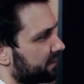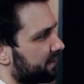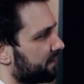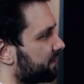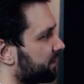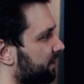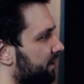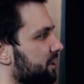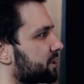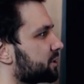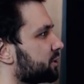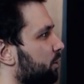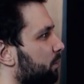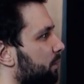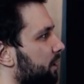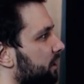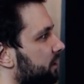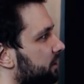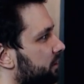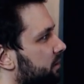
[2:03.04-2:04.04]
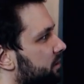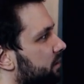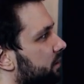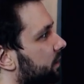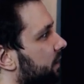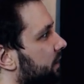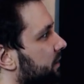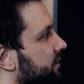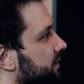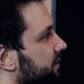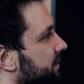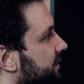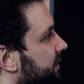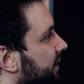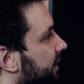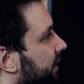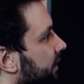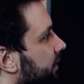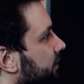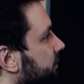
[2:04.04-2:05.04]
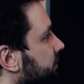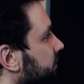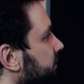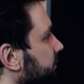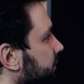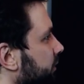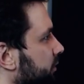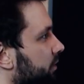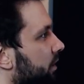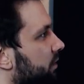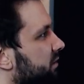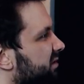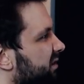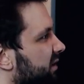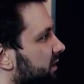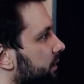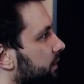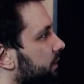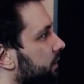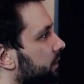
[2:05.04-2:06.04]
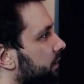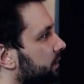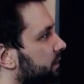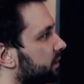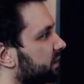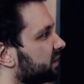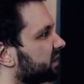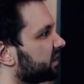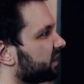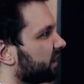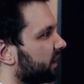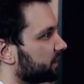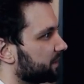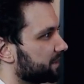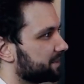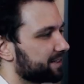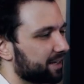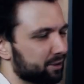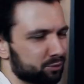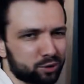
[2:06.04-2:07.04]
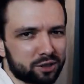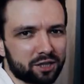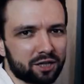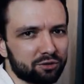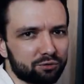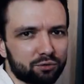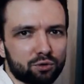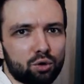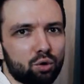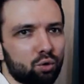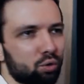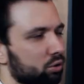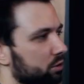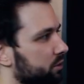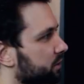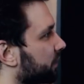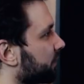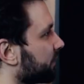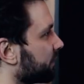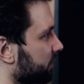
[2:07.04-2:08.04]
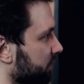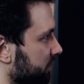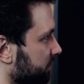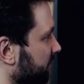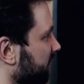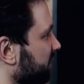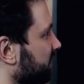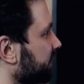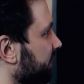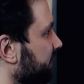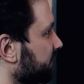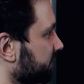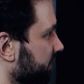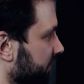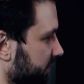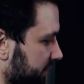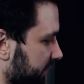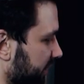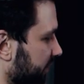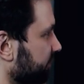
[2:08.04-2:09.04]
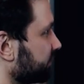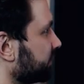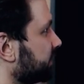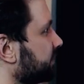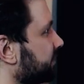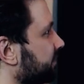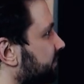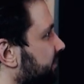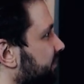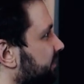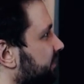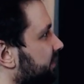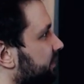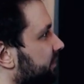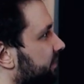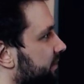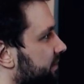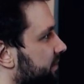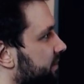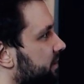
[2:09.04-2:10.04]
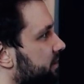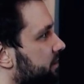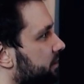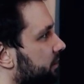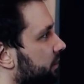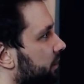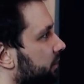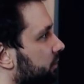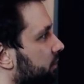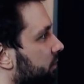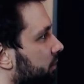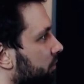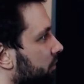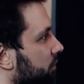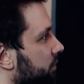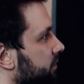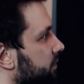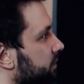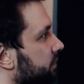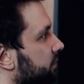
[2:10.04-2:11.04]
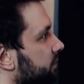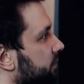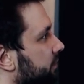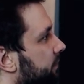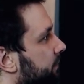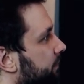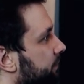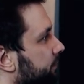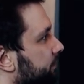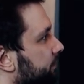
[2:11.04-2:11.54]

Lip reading: there are so many dissonances, and you don't really understand what kind of chords are those, because those are kind of dissonant chords. I